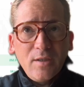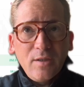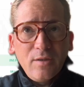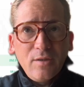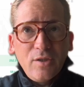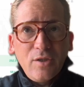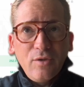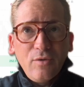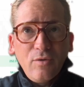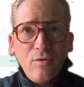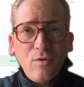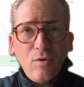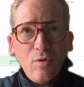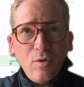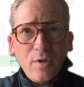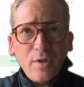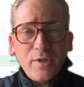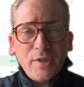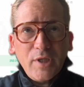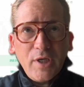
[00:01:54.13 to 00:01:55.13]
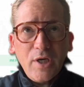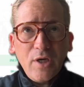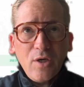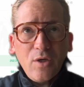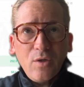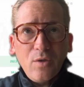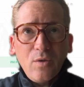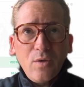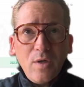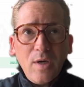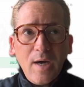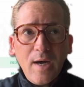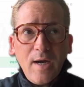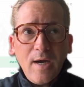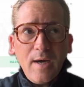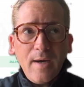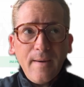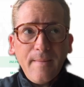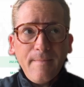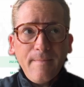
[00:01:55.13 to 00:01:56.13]
2 quarters ago,
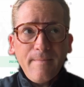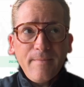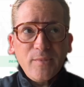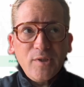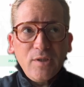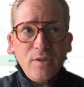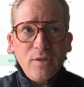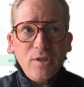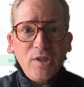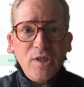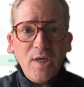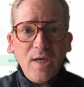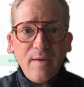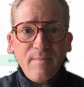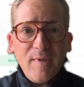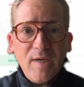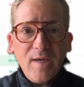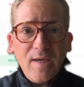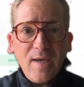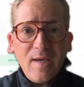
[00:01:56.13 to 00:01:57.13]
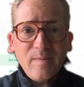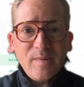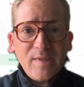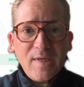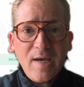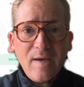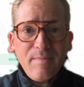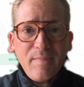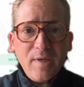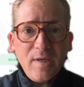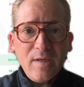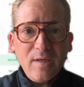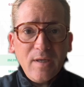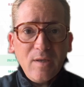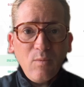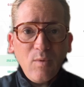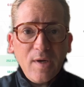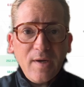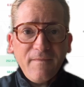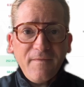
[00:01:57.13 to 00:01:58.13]
GME, GameStop, it
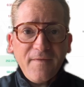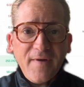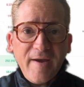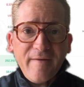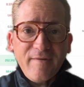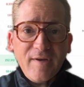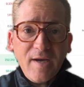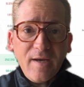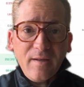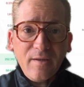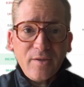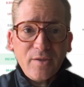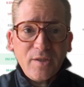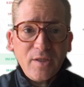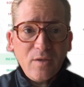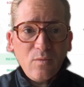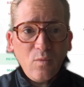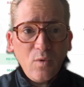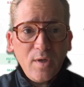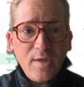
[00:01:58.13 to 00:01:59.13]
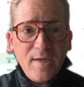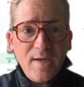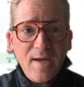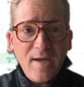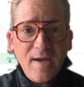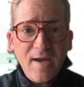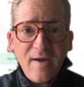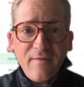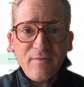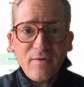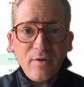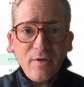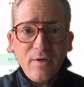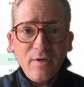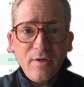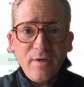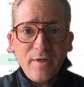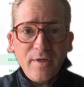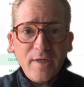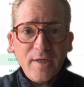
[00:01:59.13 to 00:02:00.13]
went up $5 in one day after good
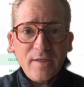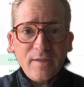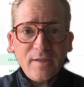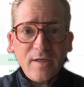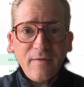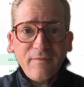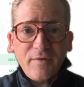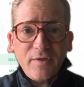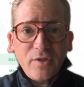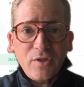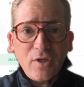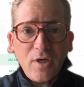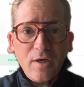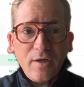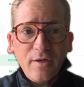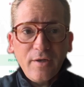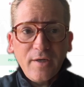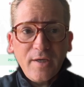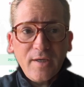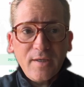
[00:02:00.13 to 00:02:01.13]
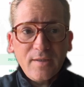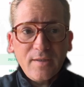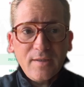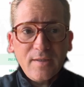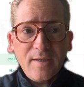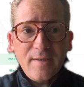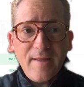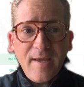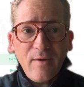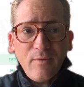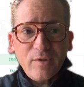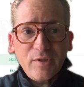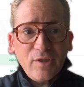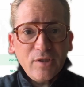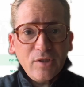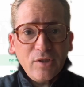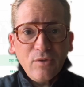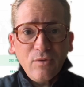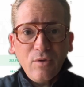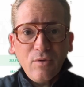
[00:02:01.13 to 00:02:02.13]
earnings, after strong earnings. And that was
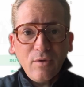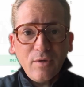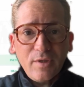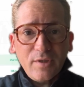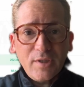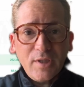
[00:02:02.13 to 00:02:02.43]
just 2 quarters